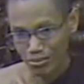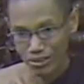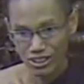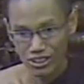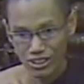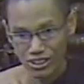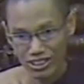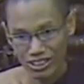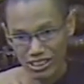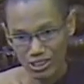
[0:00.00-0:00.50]

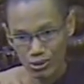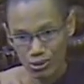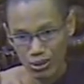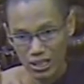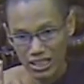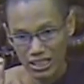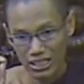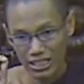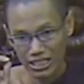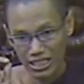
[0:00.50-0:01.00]
because uh,
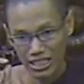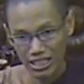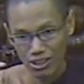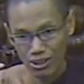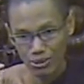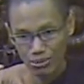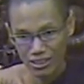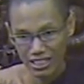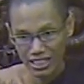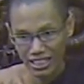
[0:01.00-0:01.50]
once
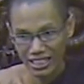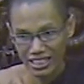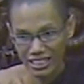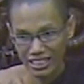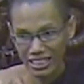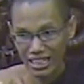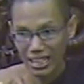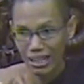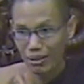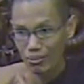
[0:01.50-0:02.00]

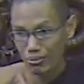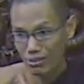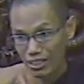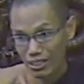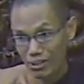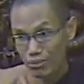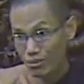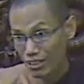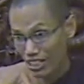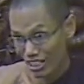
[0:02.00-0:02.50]
object come
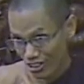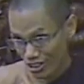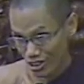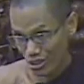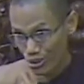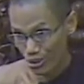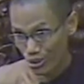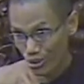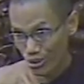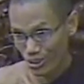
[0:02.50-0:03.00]
in front
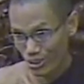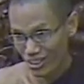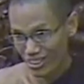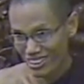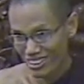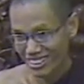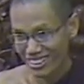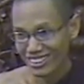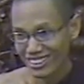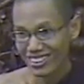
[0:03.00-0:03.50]
of you,
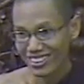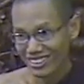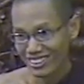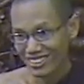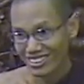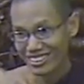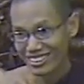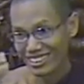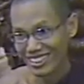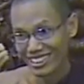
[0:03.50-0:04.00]

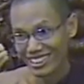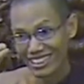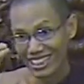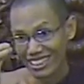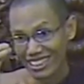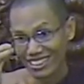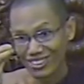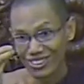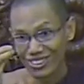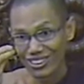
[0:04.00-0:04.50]
uh,
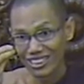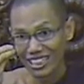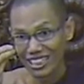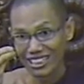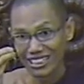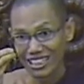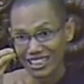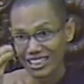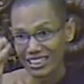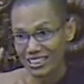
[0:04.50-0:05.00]
that
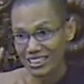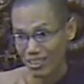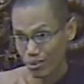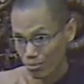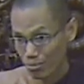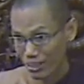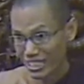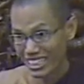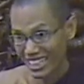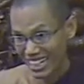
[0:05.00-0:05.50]
consciousness
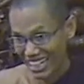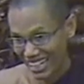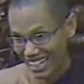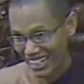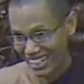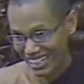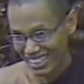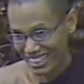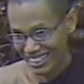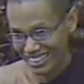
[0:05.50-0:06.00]
appear.
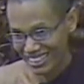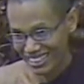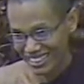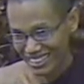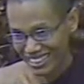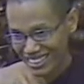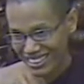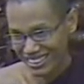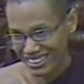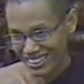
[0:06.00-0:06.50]

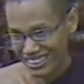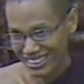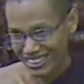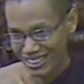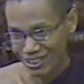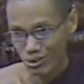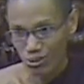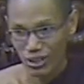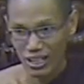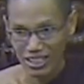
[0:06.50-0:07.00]

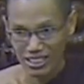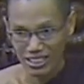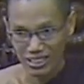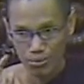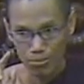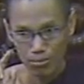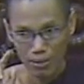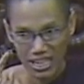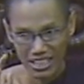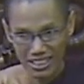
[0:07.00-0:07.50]
Once
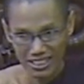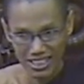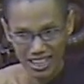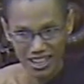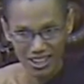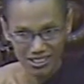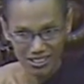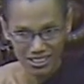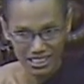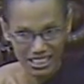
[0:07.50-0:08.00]
mind
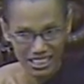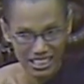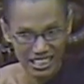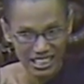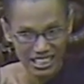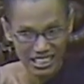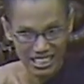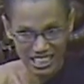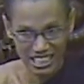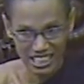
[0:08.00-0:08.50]
sound
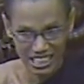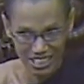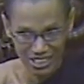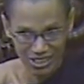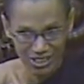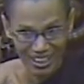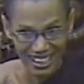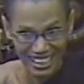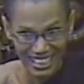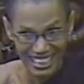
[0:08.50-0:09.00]
hits
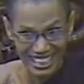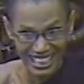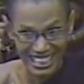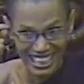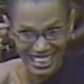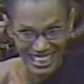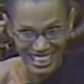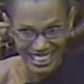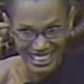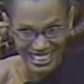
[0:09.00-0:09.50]
your
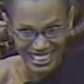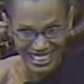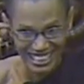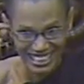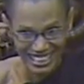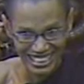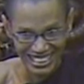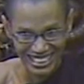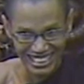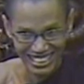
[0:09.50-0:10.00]
ear,
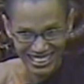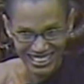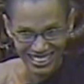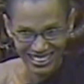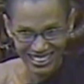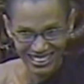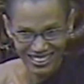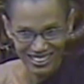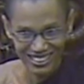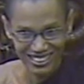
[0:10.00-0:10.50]

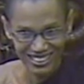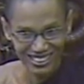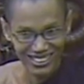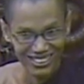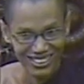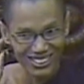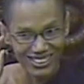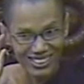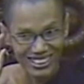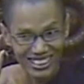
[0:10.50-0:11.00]

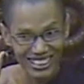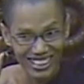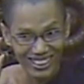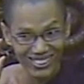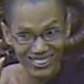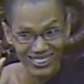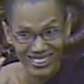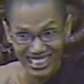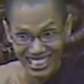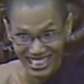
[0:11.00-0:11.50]
so ear
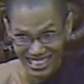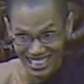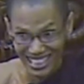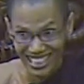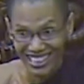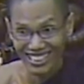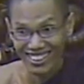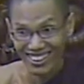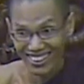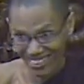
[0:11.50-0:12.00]

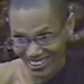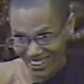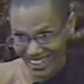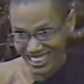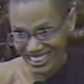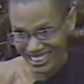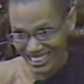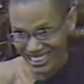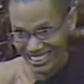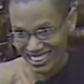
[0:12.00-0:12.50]
consciousness
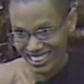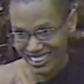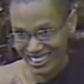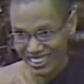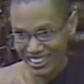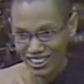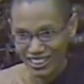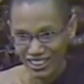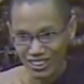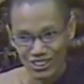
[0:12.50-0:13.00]
arise.
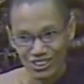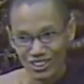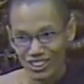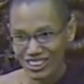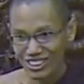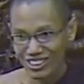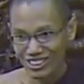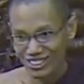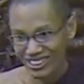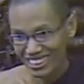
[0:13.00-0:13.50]
No
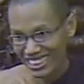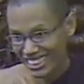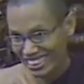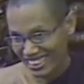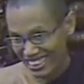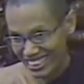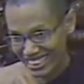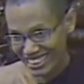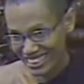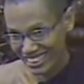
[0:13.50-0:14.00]
need to
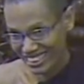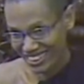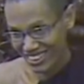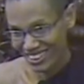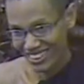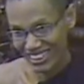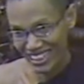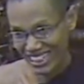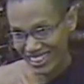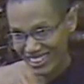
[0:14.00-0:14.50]
thinking,
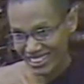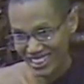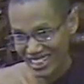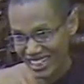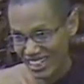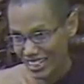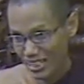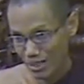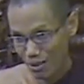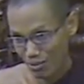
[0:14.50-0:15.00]
not like
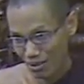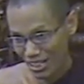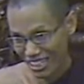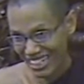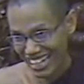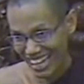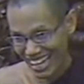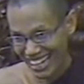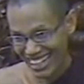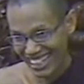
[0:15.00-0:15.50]

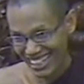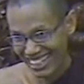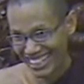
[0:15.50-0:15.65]
anapana.